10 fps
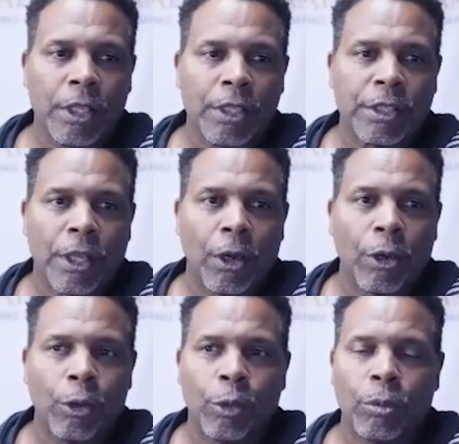
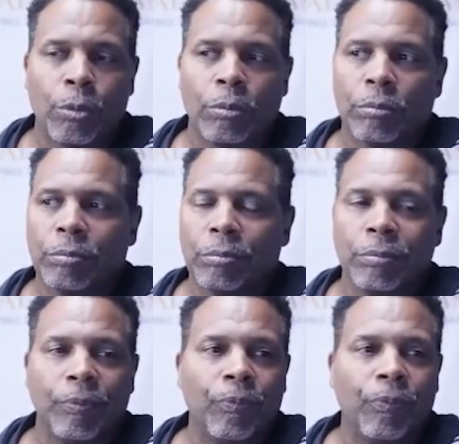So
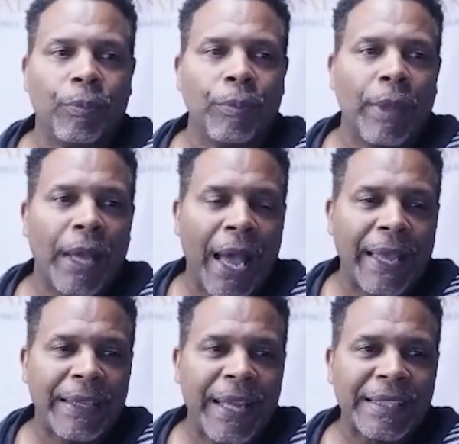Heikin